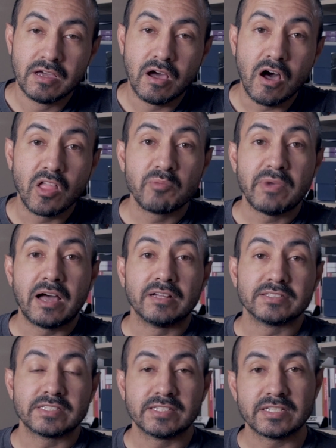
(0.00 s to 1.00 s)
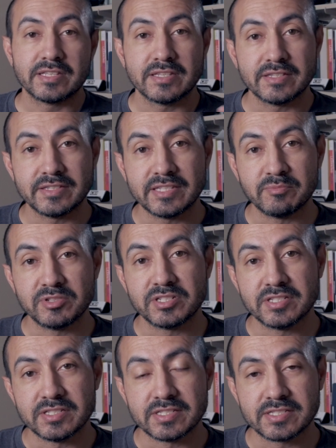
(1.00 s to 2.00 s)
all about the
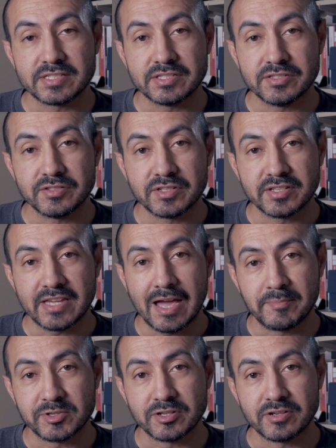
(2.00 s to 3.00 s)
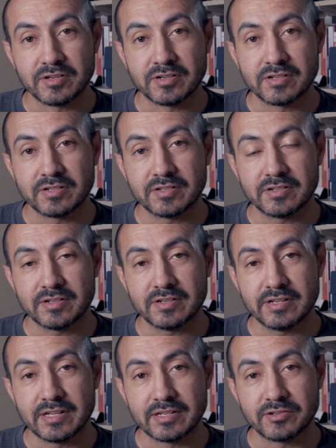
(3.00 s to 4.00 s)
images you can capture
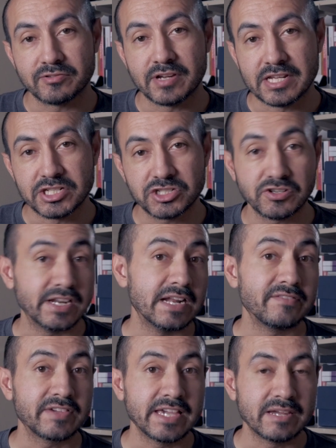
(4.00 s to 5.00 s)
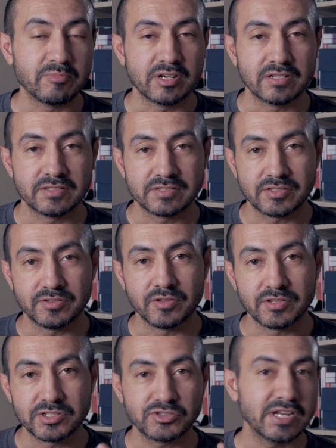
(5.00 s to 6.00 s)
and create straight out of camera. So
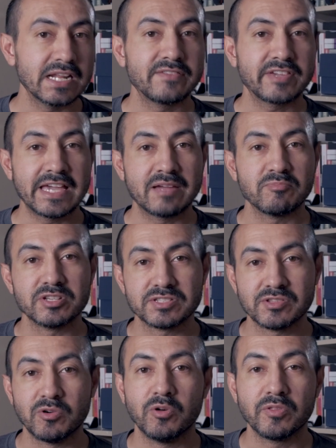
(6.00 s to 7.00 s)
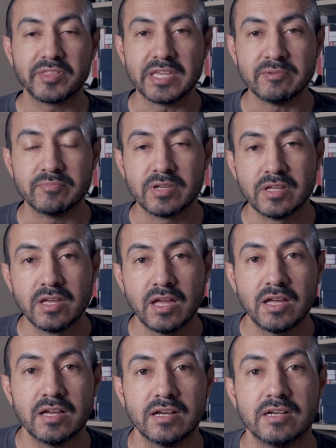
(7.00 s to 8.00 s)
the straight out of camera is the whole theme.
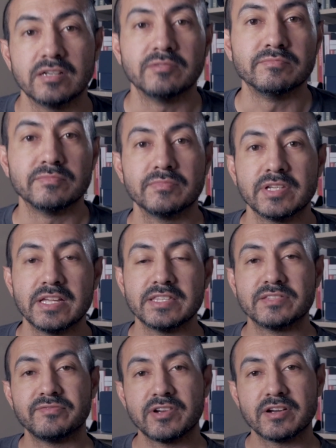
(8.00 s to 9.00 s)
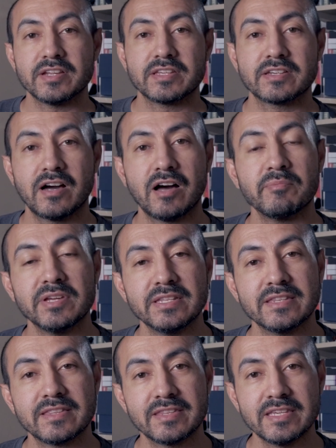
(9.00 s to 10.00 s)
Um, it's a very
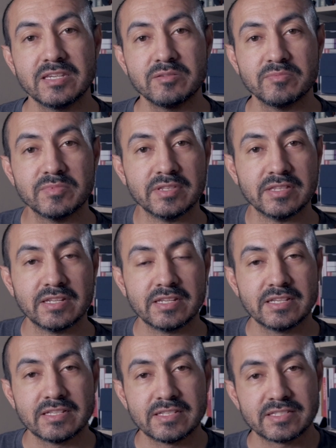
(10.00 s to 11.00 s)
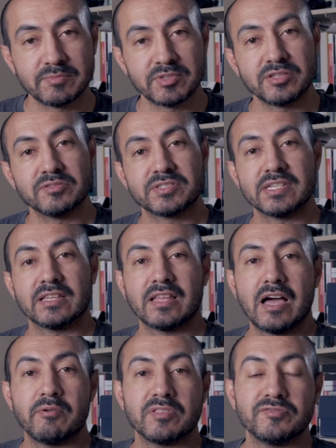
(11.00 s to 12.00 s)
common theme and something you'll see a
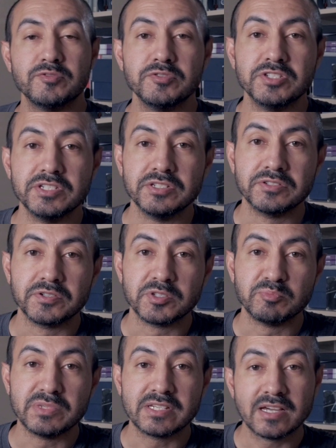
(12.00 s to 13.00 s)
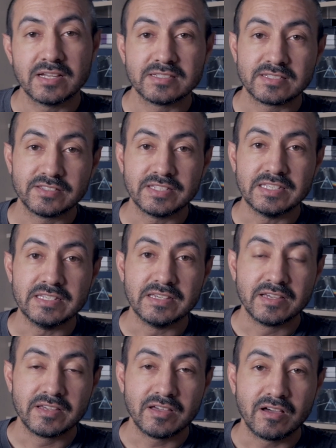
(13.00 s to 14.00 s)
lot with Fuji users because the
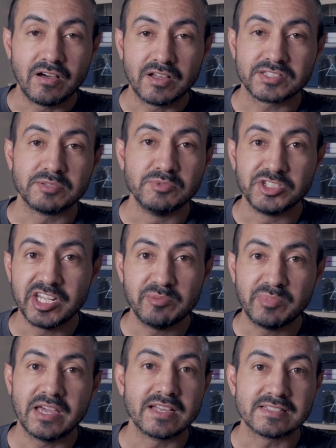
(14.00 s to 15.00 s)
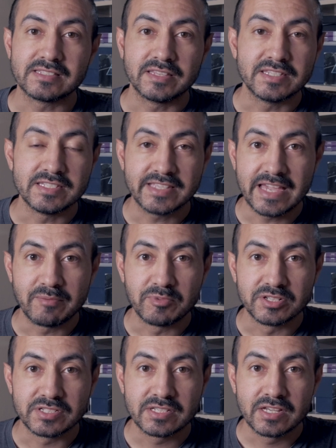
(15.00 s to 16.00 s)
awesome JPEGs that these
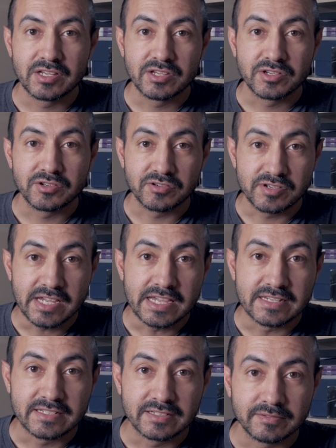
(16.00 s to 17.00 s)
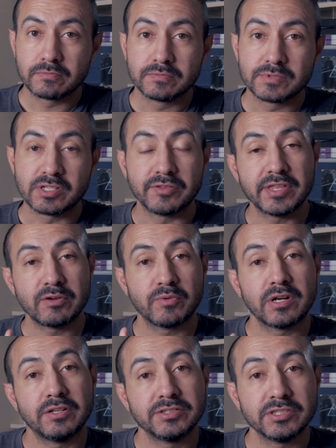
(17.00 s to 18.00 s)
cameras create. So I think
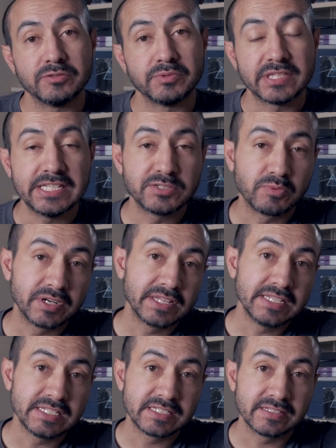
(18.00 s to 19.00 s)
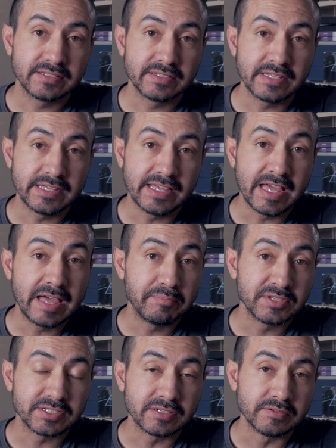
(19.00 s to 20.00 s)
what I'll do with each one of these
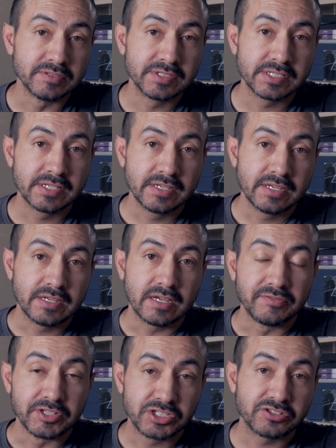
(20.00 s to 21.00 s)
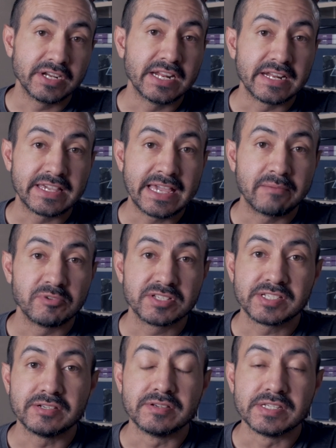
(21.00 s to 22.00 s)
episodes of the straight out of camera
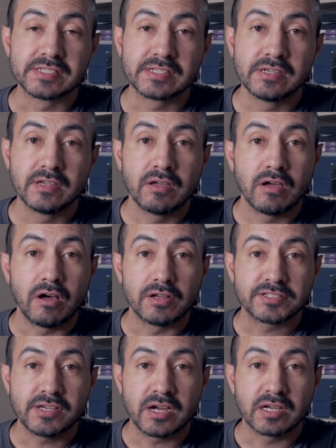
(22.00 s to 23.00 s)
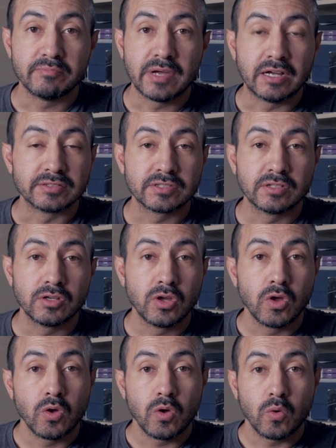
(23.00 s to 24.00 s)
series, I'll talk about
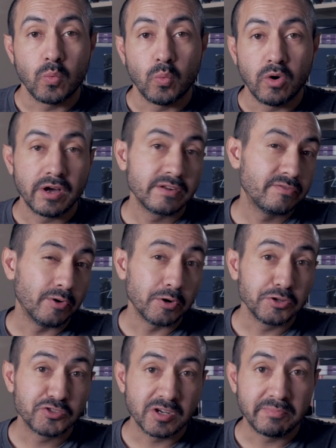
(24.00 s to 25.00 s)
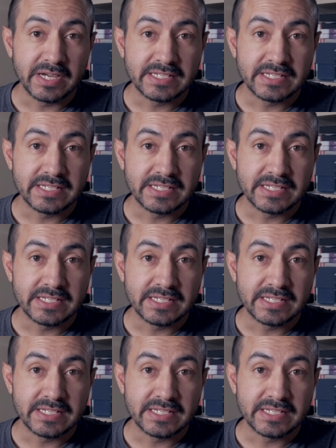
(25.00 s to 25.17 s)
one photo trip I